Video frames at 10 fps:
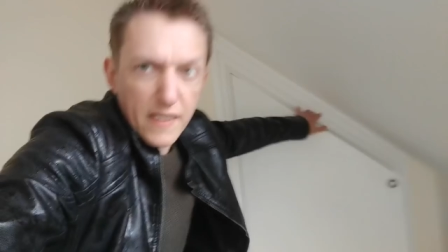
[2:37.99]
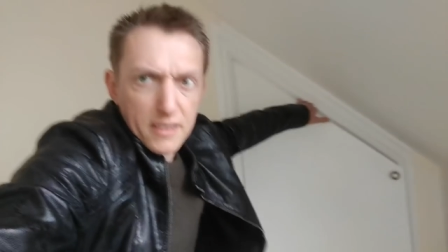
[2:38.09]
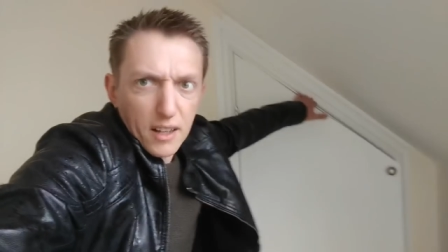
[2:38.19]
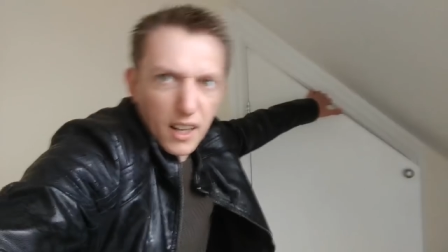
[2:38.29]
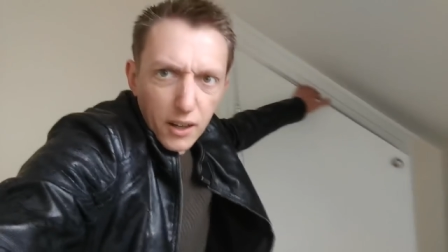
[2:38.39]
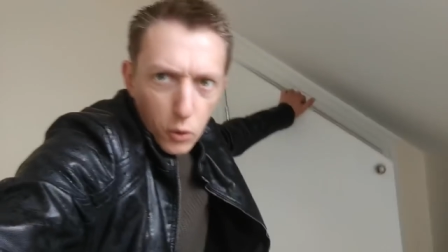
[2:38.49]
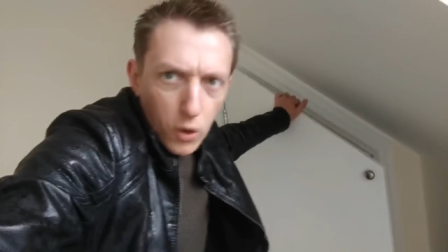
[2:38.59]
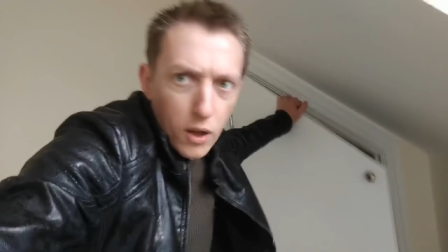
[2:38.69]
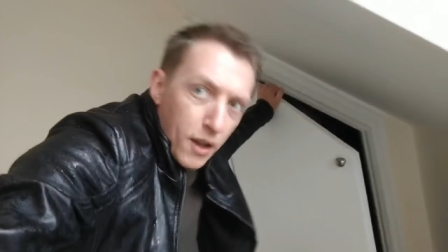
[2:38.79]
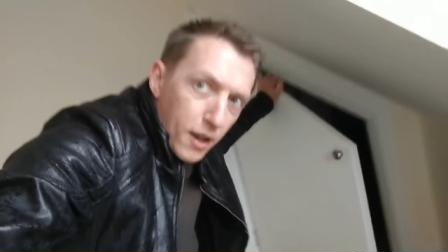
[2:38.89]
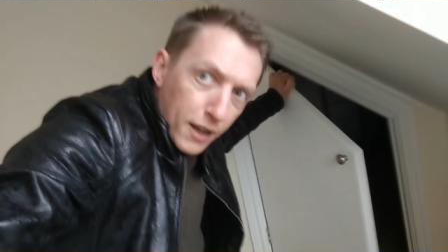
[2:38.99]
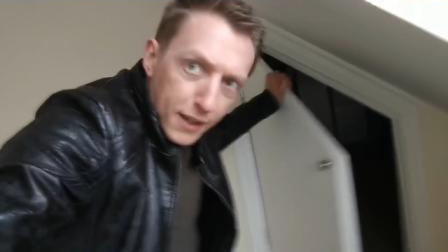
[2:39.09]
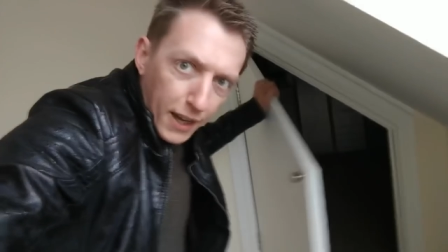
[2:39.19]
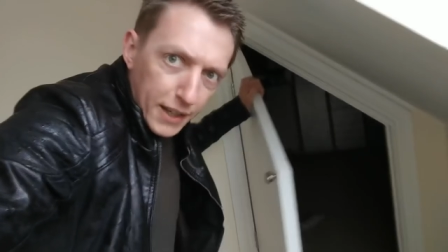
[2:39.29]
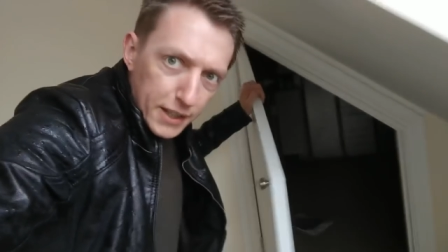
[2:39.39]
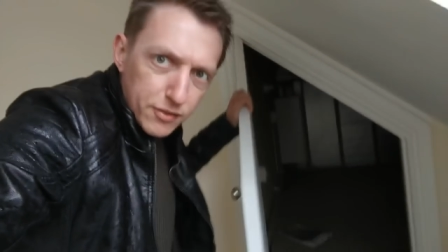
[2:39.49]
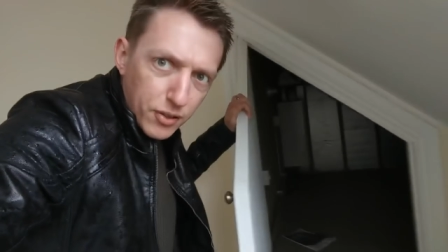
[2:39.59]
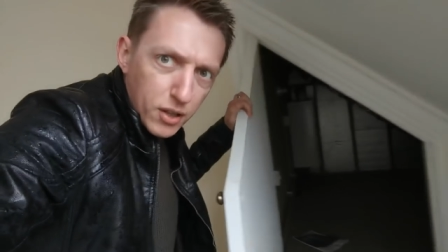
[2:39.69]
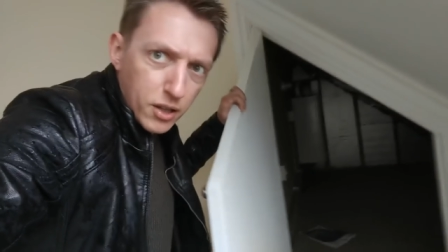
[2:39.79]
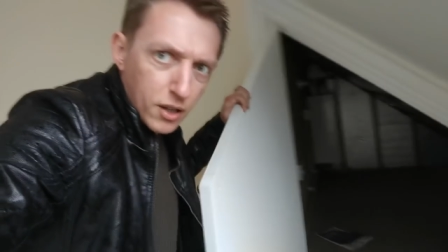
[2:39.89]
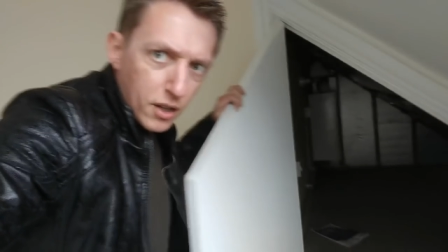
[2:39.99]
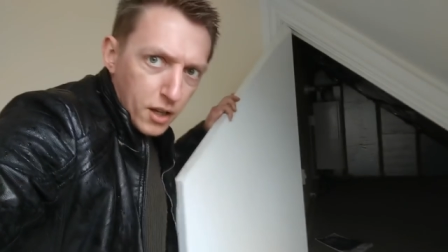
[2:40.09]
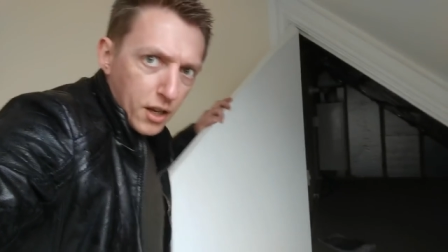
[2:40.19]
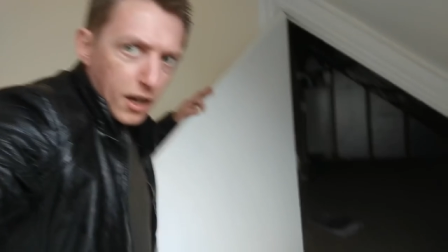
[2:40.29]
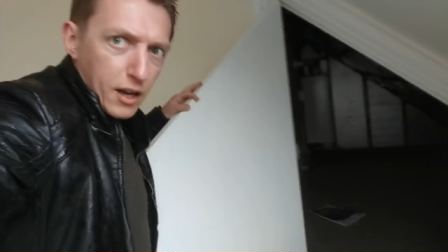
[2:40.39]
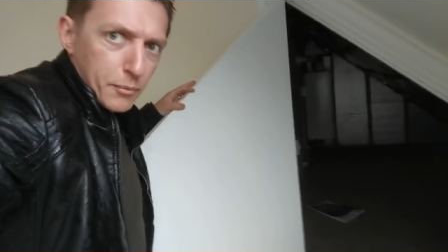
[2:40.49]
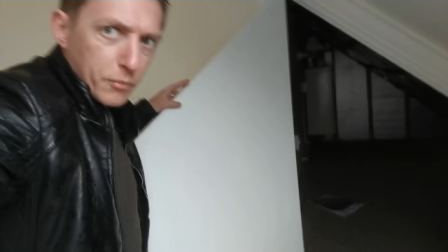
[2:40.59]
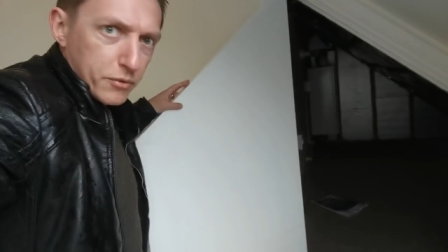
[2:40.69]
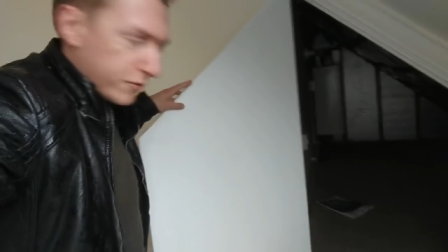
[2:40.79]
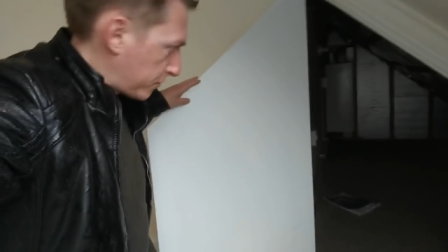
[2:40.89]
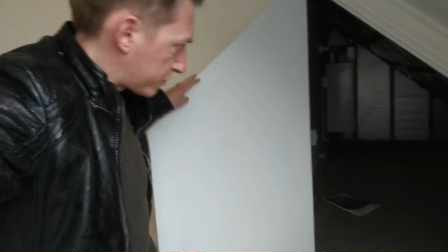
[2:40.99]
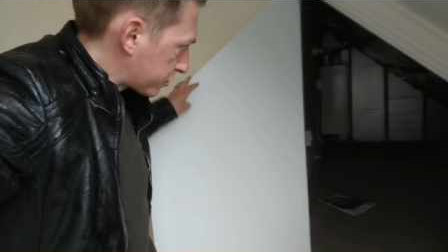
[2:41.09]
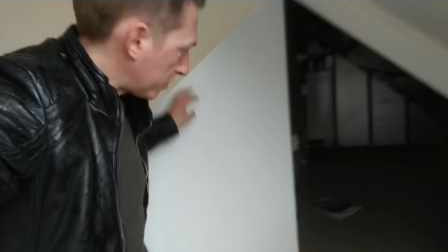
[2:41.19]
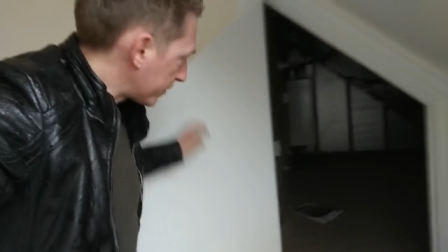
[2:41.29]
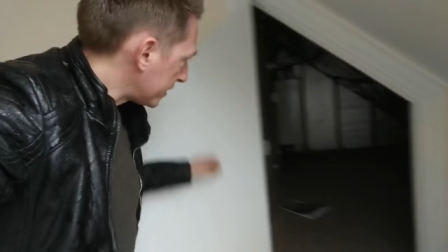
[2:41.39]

there's like a little cave, um, sort